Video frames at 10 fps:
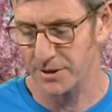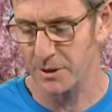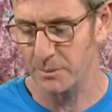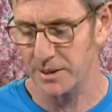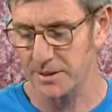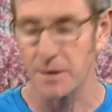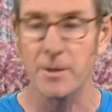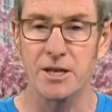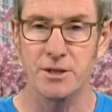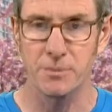comment.
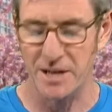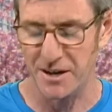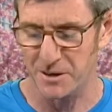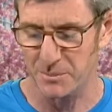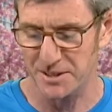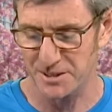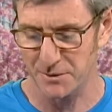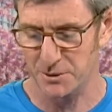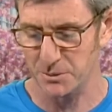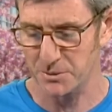I'm actually from Canada
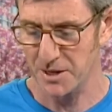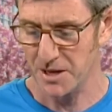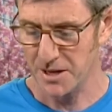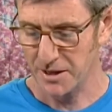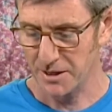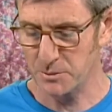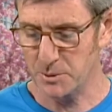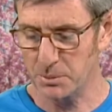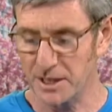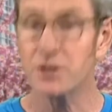myself, so it gives
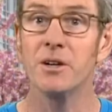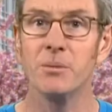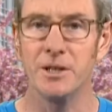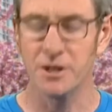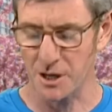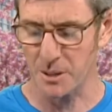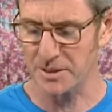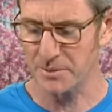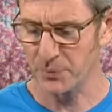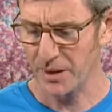me pleasure to read your
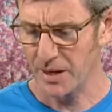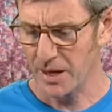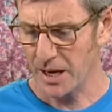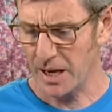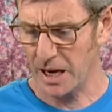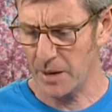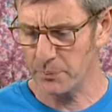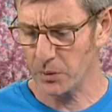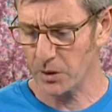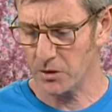comment.
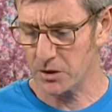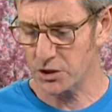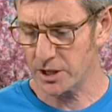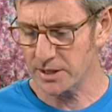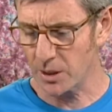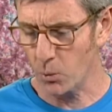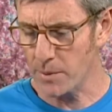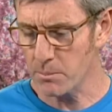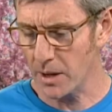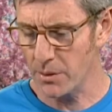She is at
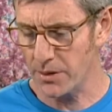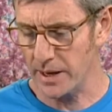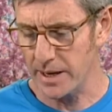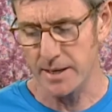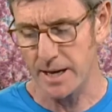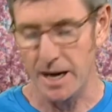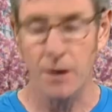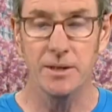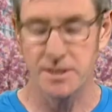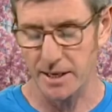1 month in
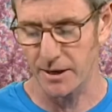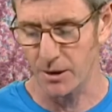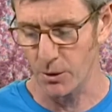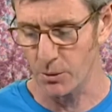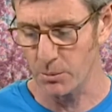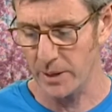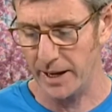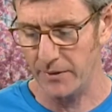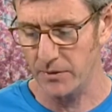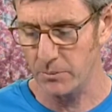now at staying home,
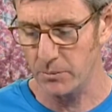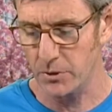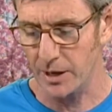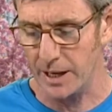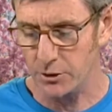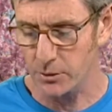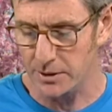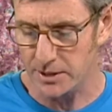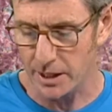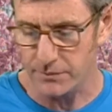and they're allowed to
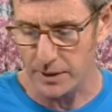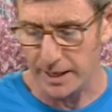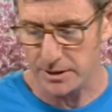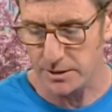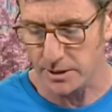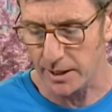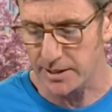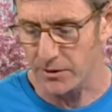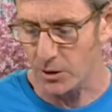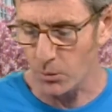go outside for
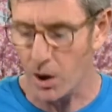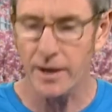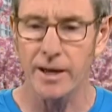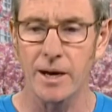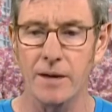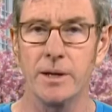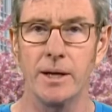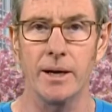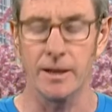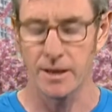exercise, and they're walking every
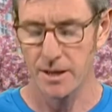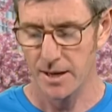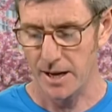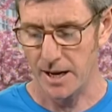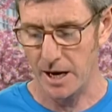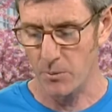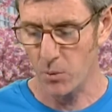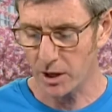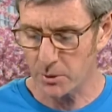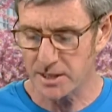day.
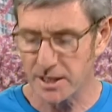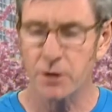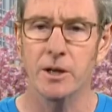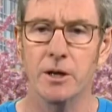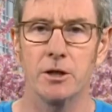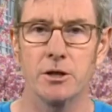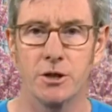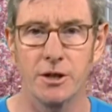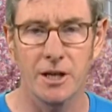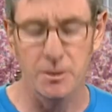What could we say to
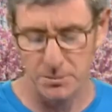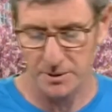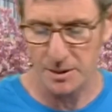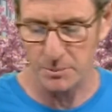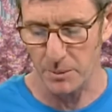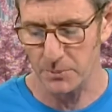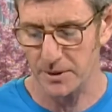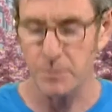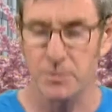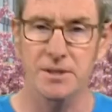encourage her to
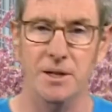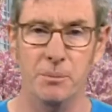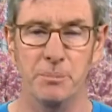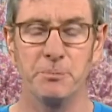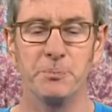keep this up?